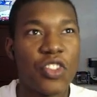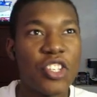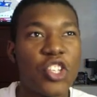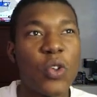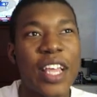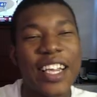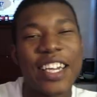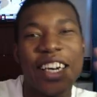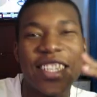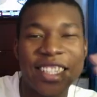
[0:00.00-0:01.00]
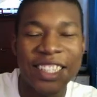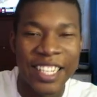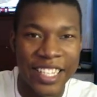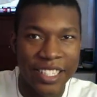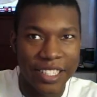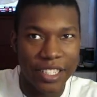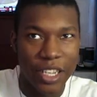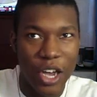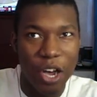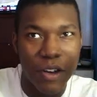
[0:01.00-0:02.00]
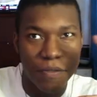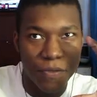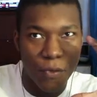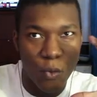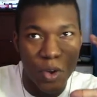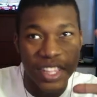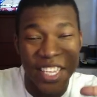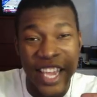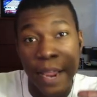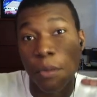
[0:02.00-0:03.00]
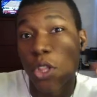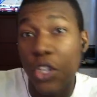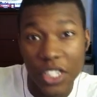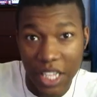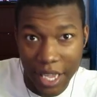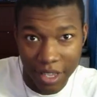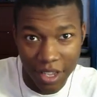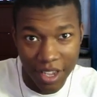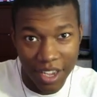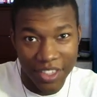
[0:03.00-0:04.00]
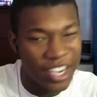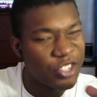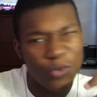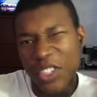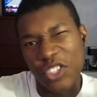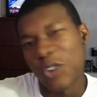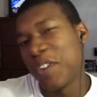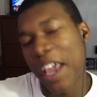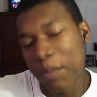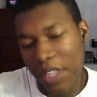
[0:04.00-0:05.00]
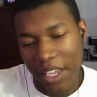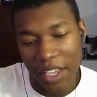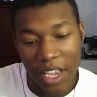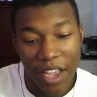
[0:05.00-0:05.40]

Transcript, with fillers: they showed like cutscenes of what the game looks like. They didn't really show gameplay.